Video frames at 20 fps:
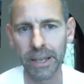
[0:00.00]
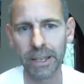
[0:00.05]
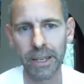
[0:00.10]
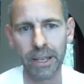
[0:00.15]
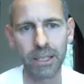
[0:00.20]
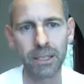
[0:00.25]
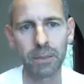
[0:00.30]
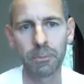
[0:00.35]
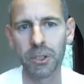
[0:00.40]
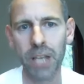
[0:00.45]

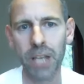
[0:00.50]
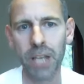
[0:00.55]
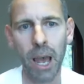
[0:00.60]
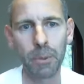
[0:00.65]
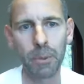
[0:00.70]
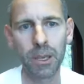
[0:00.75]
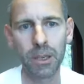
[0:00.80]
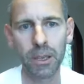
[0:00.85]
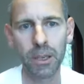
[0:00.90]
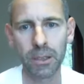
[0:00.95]
customers
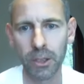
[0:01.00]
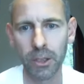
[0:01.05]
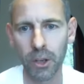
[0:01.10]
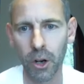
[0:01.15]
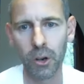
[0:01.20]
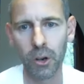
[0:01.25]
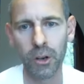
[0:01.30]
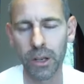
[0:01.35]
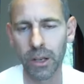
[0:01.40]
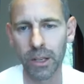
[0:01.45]
happy,
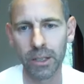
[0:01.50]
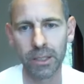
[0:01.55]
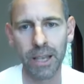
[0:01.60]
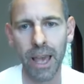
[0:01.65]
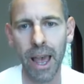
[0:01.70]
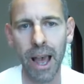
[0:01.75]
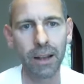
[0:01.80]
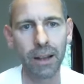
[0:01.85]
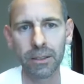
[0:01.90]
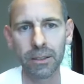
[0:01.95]
it's
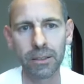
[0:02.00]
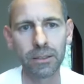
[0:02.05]
out.